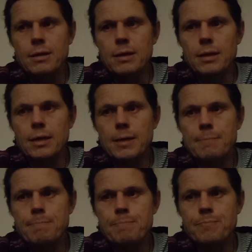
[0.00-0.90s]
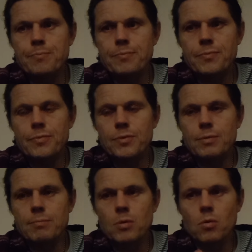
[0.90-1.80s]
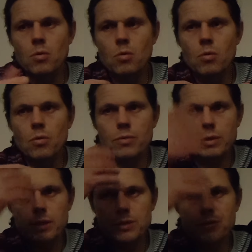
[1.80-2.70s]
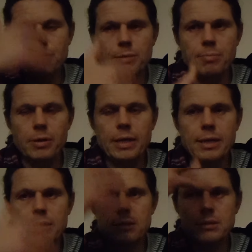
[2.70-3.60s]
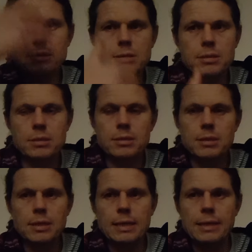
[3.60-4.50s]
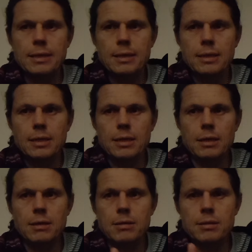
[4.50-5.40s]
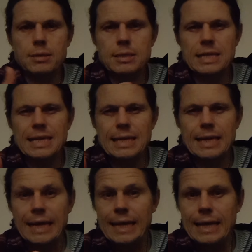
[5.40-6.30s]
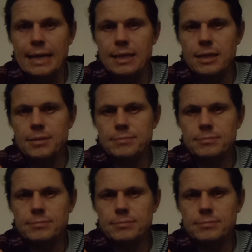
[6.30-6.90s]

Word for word: um, the more these three brains can't see clearly